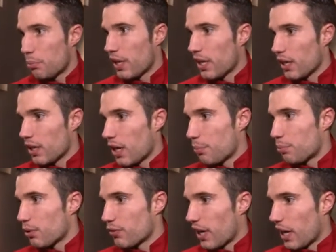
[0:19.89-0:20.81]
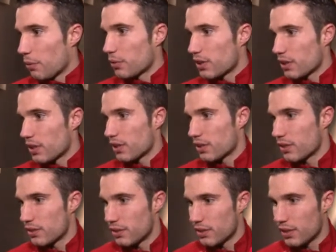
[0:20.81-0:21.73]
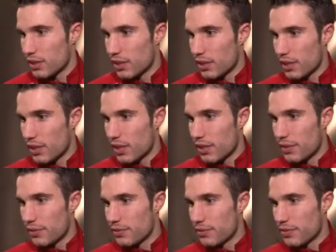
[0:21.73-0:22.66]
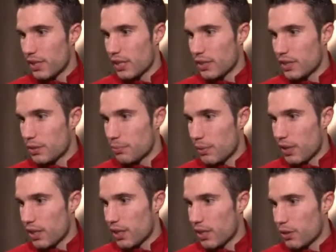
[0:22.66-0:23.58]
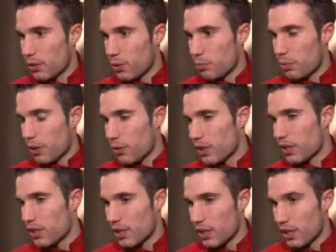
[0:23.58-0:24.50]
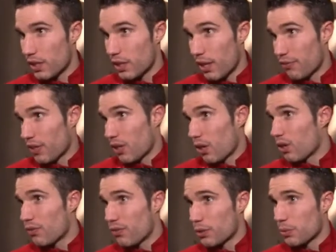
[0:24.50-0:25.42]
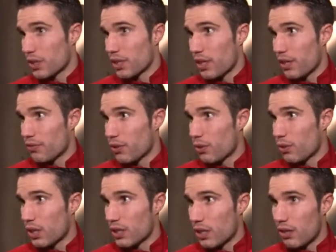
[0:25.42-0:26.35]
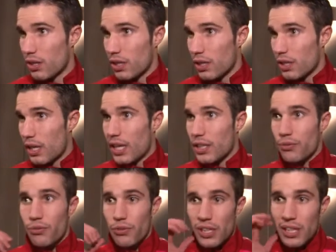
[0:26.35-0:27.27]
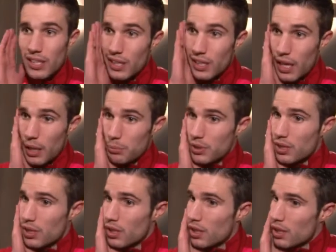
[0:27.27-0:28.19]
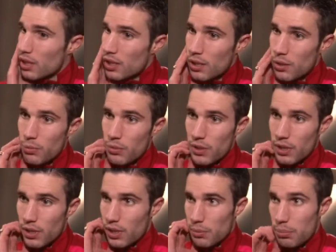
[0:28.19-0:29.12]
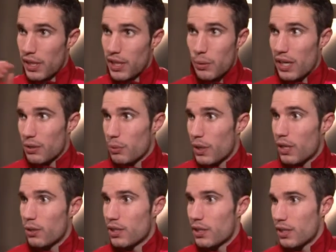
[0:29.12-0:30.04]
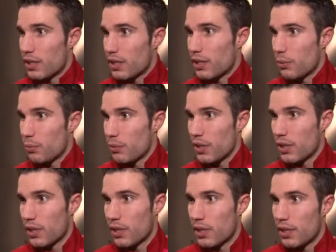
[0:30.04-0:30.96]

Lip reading: playing a couple of games, this is my good period, and I think all of us, because if you look at the last 3 league games, we played quite well. We